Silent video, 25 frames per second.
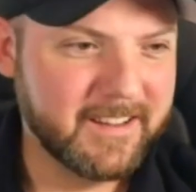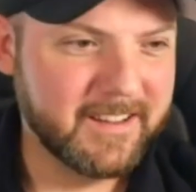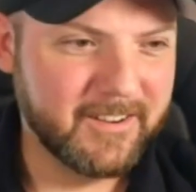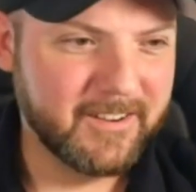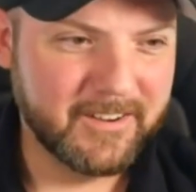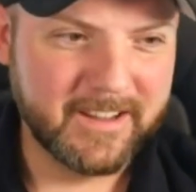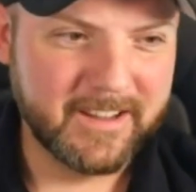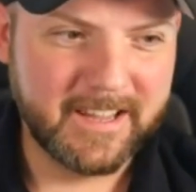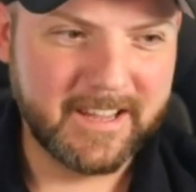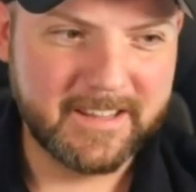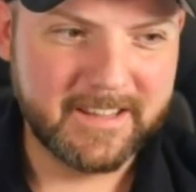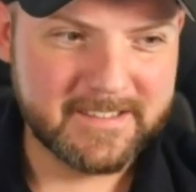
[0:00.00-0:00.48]

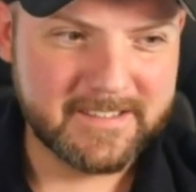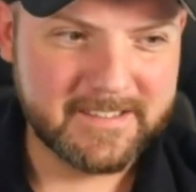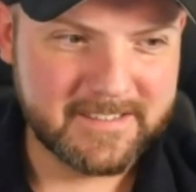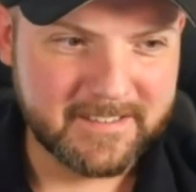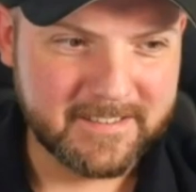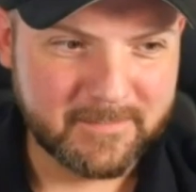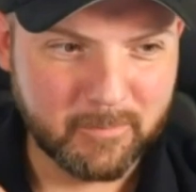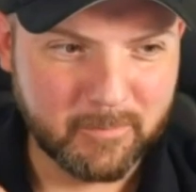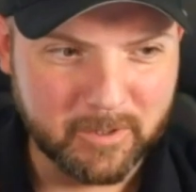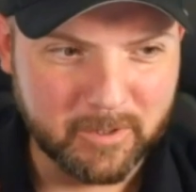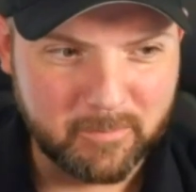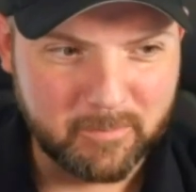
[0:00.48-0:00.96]
Okay, this
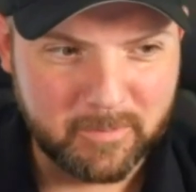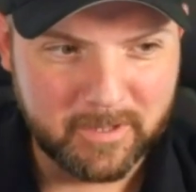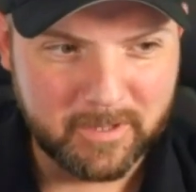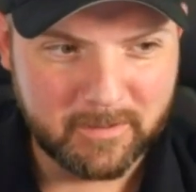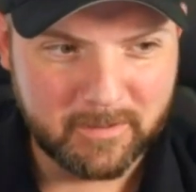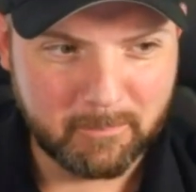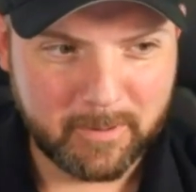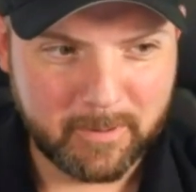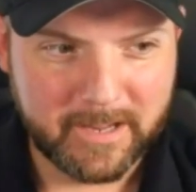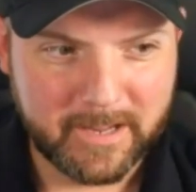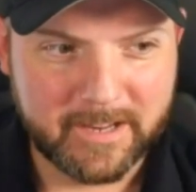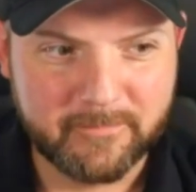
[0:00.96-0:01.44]
is what we
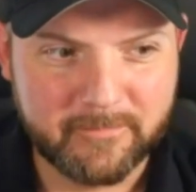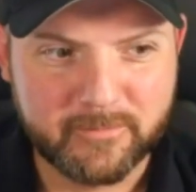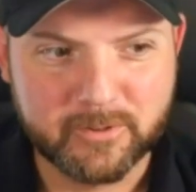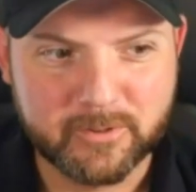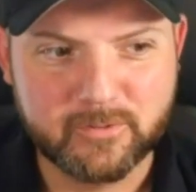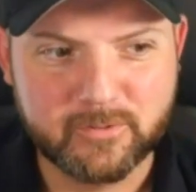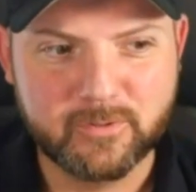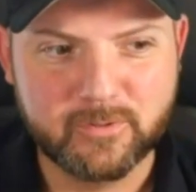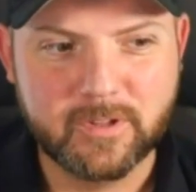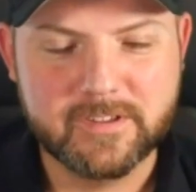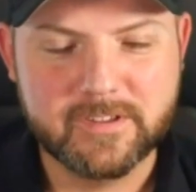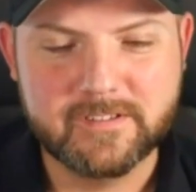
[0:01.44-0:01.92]
plan for
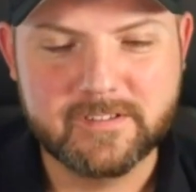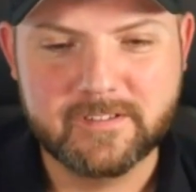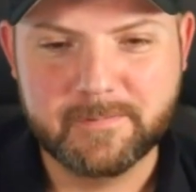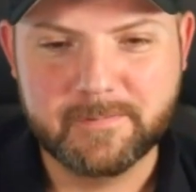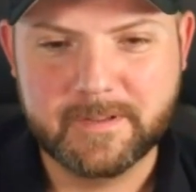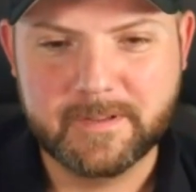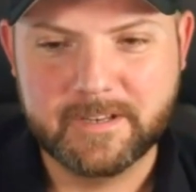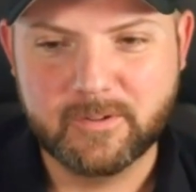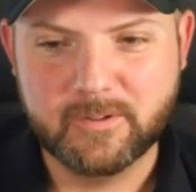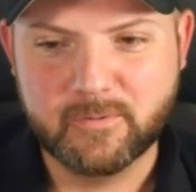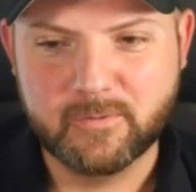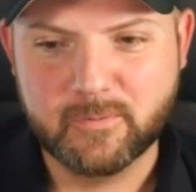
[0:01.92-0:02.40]

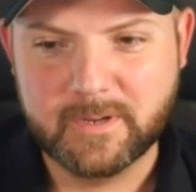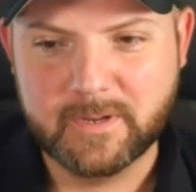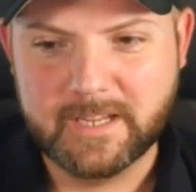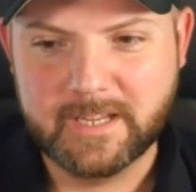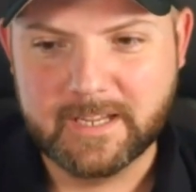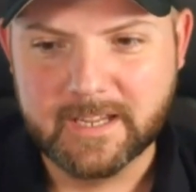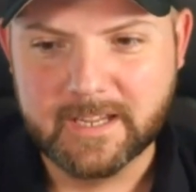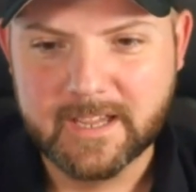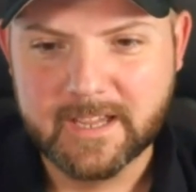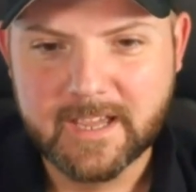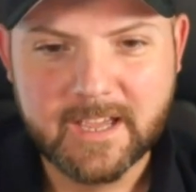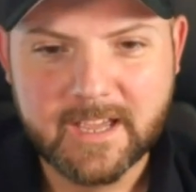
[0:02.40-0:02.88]

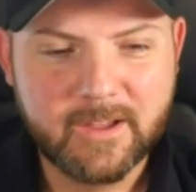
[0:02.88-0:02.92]
2023.